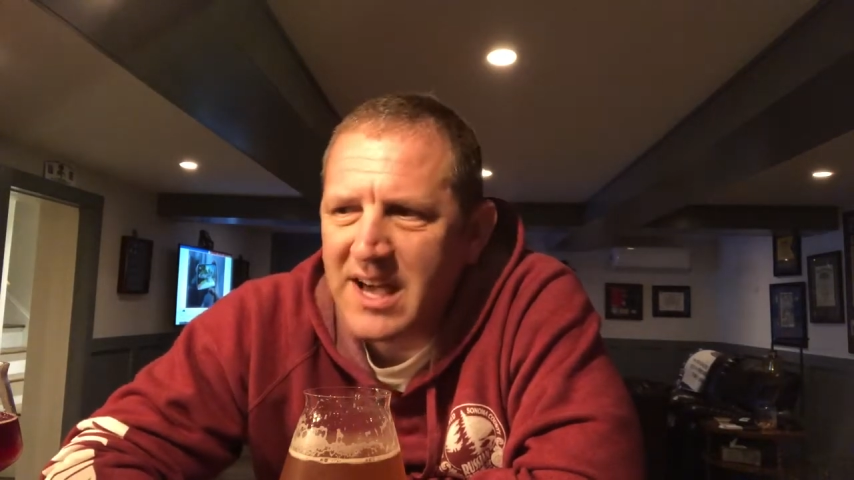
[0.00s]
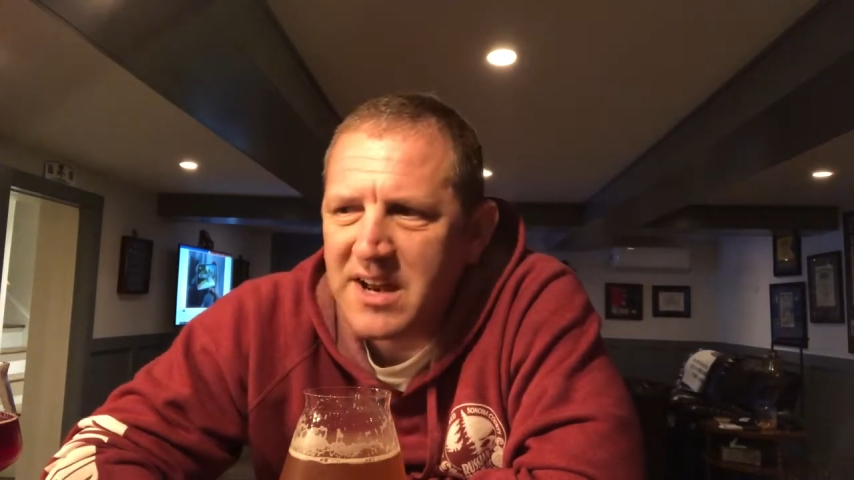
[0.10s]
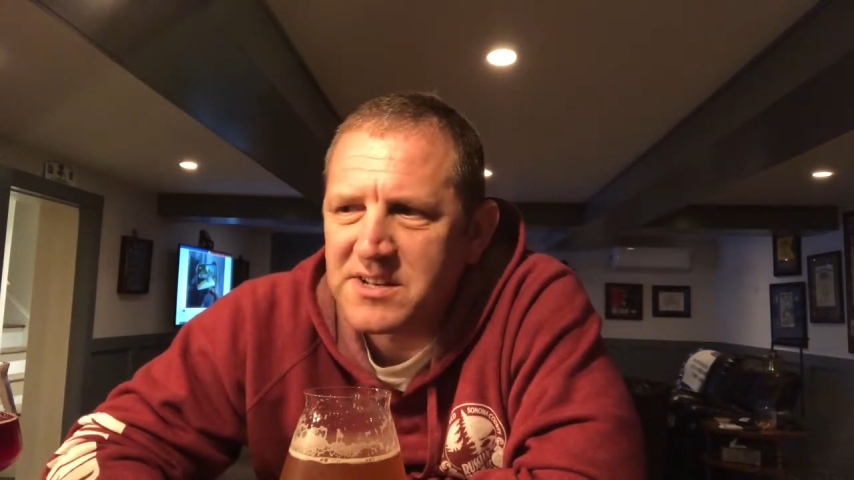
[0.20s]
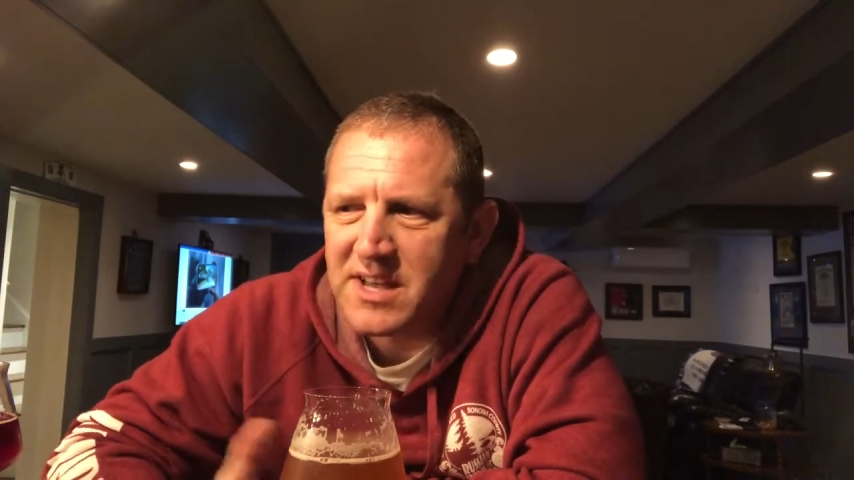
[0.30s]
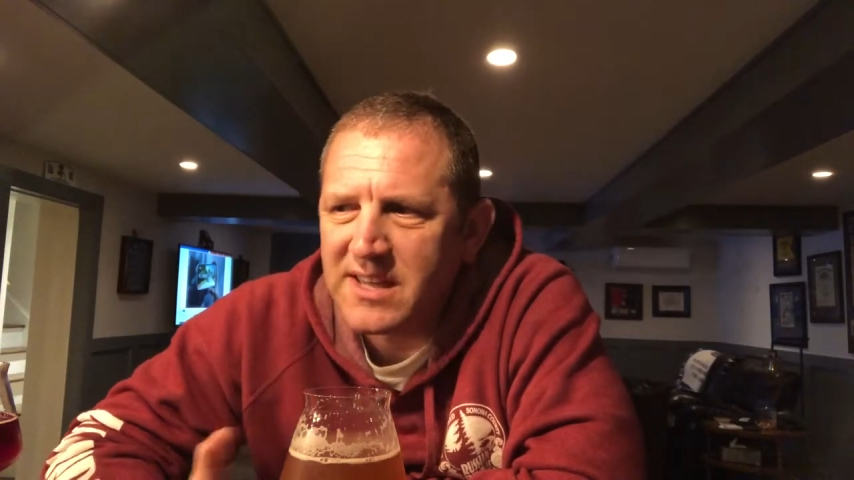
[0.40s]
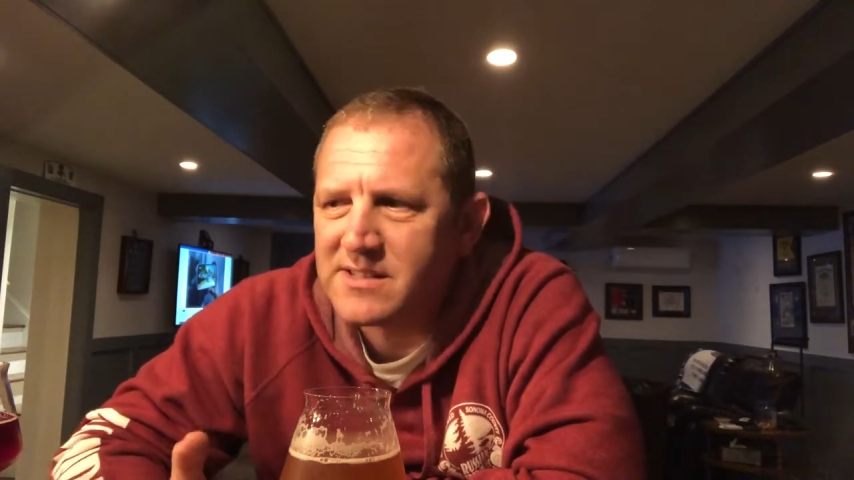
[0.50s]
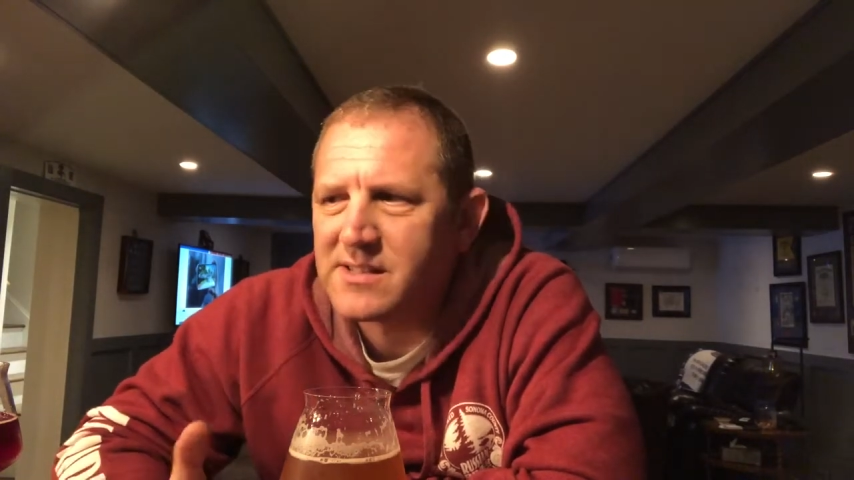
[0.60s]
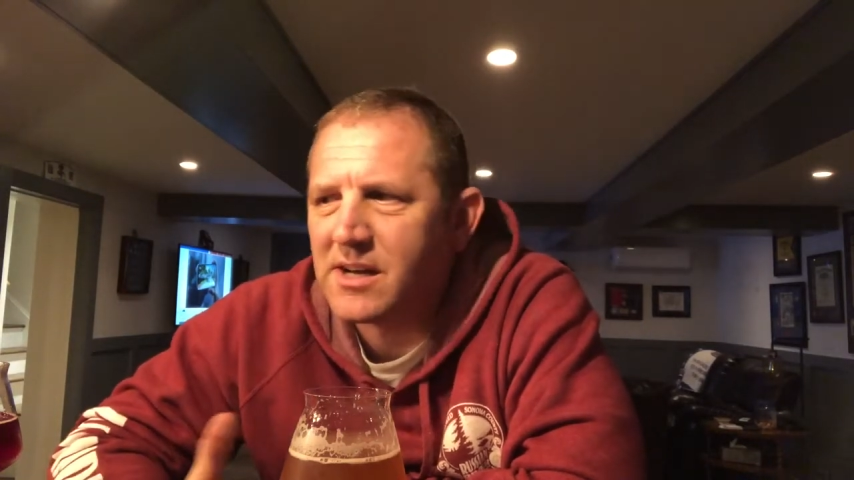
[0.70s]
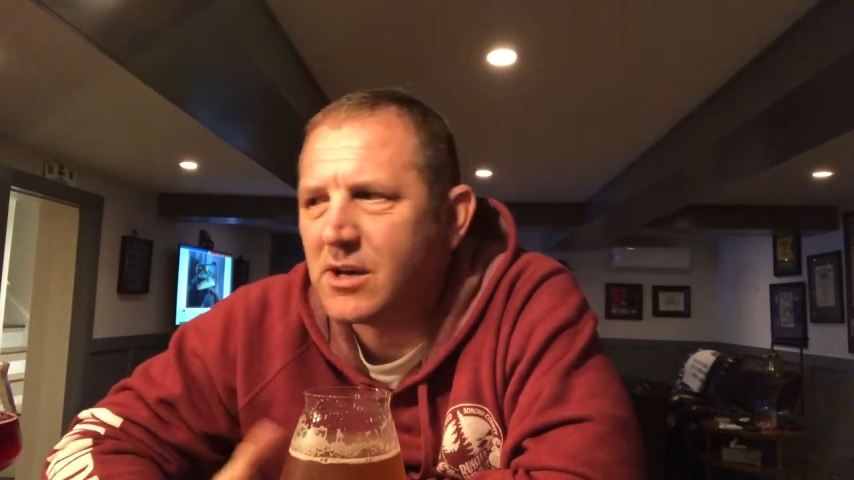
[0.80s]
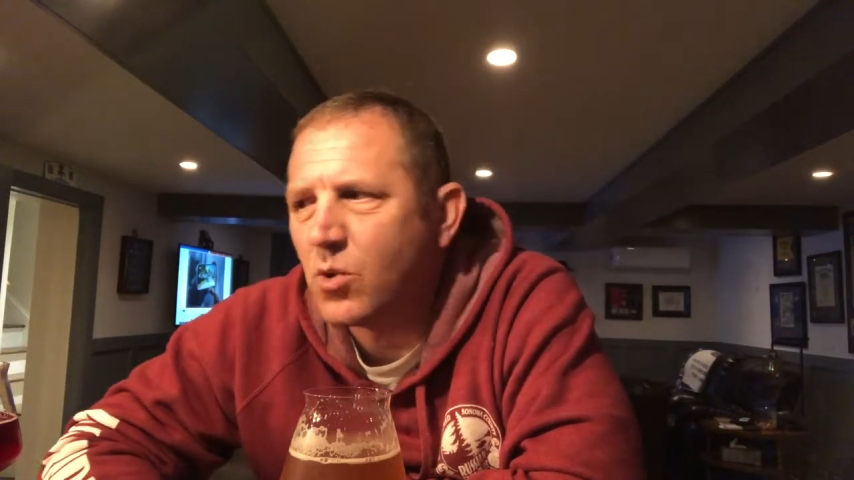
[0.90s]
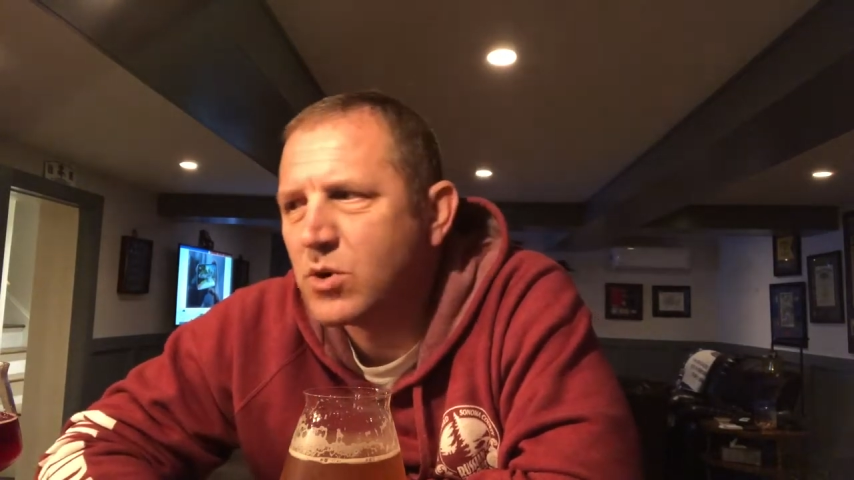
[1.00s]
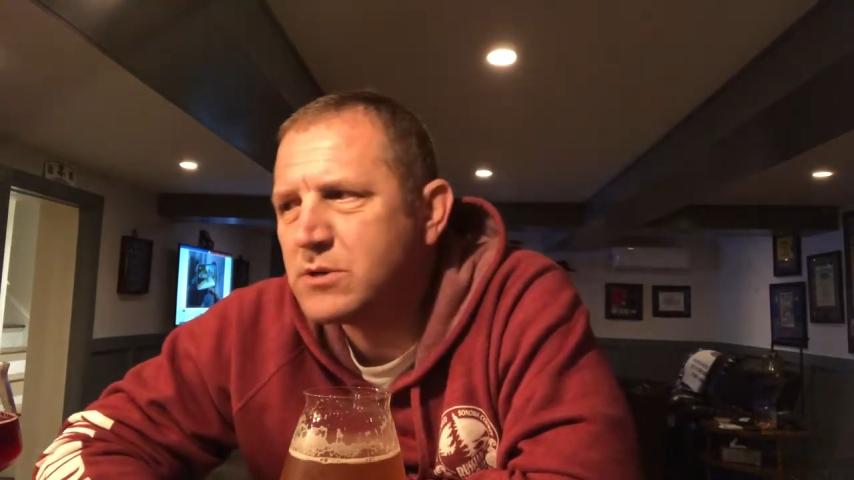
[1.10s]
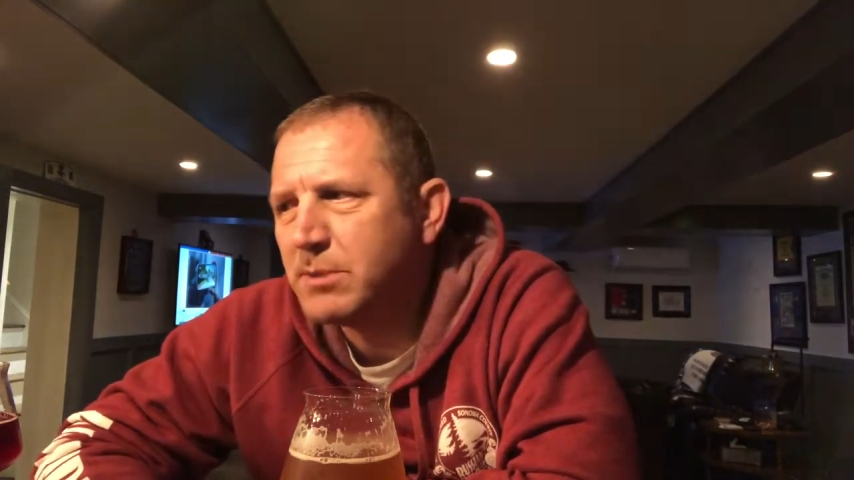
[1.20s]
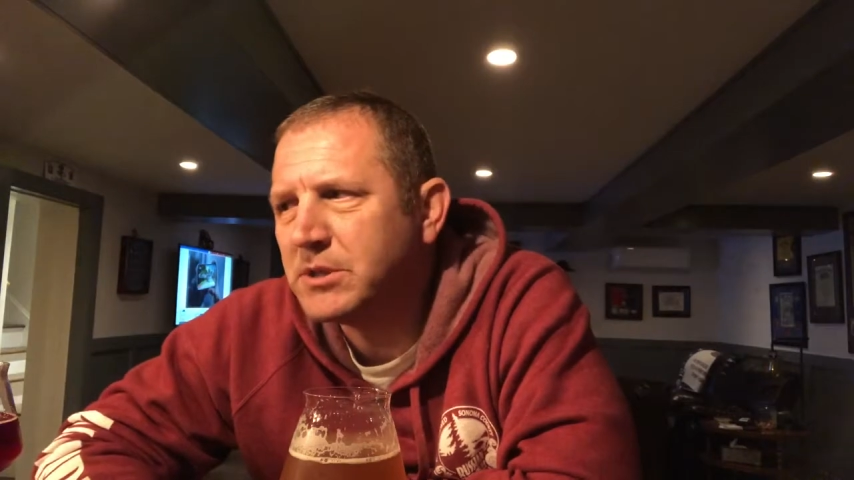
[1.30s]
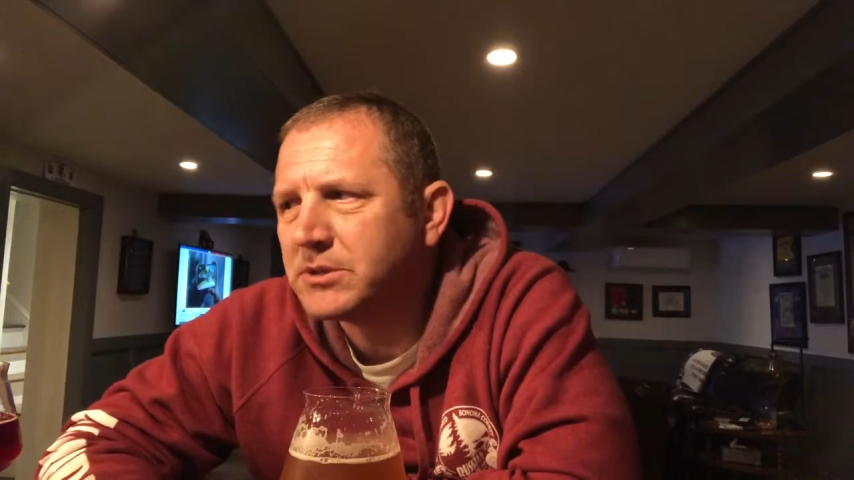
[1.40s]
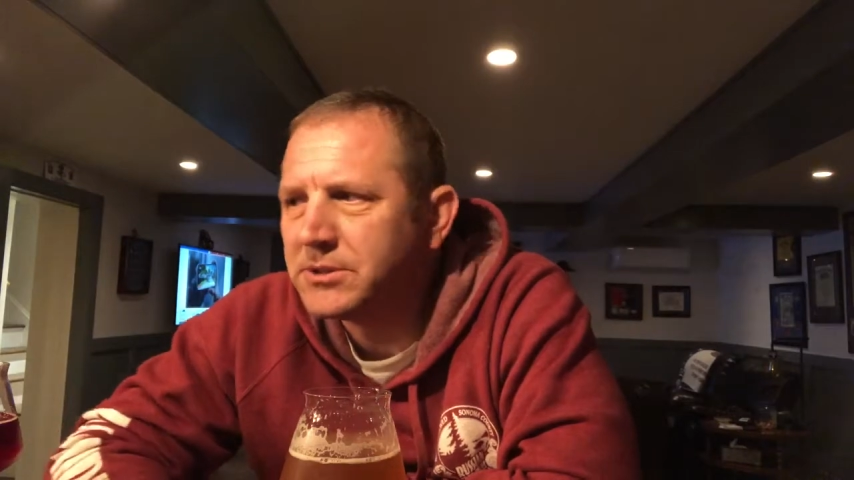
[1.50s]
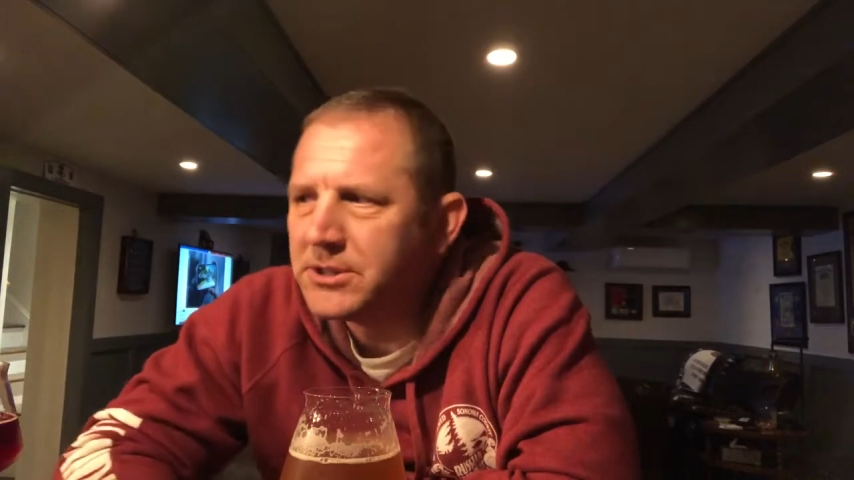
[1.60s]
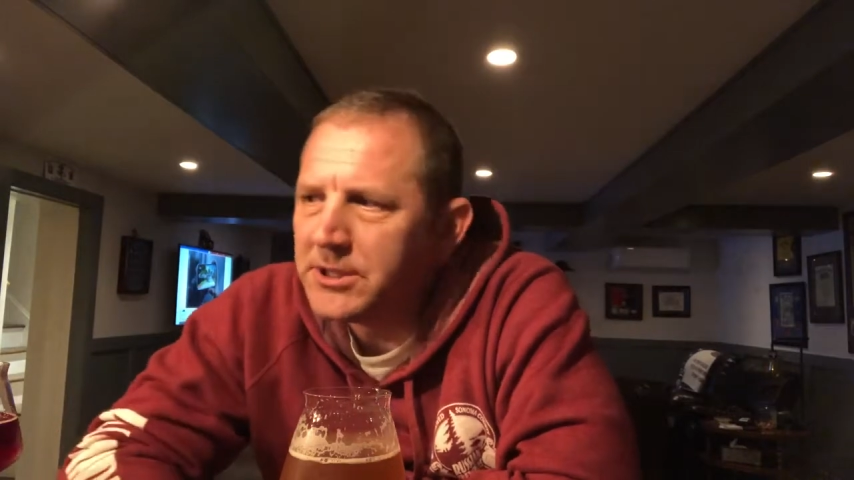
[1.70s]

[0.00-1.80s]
kind of taste uh, orange peel,